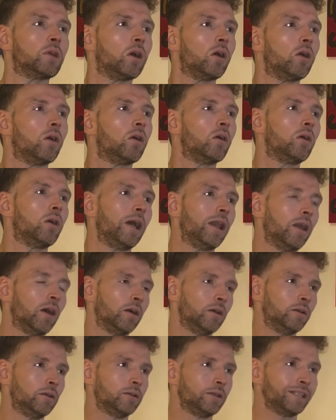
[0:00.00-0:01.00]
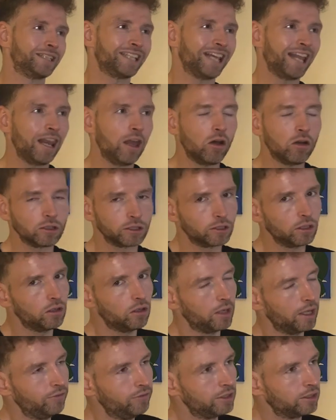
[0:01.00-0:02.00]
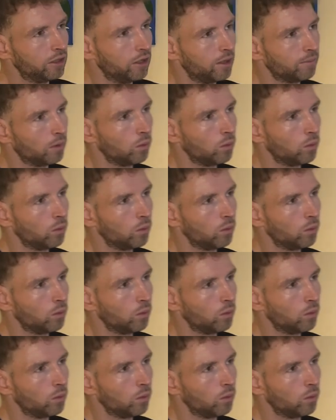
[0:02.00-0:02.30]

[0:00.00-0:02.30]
Oh, hello. It's that last dart every time.